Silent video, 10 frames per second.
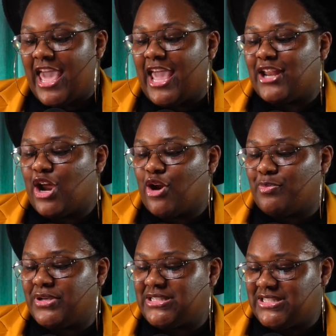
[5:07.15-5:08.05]
and her
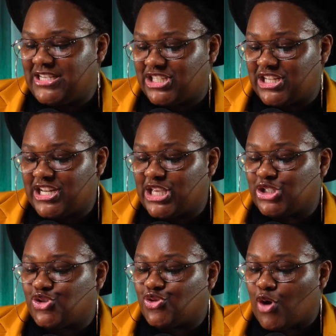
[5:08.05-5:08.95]
position is
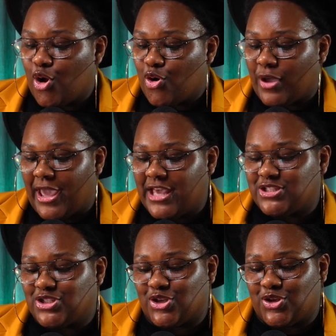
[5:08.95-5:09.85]
strong and
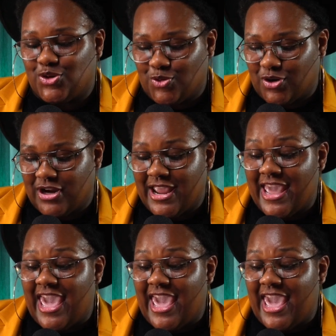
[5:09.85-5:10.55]
secure.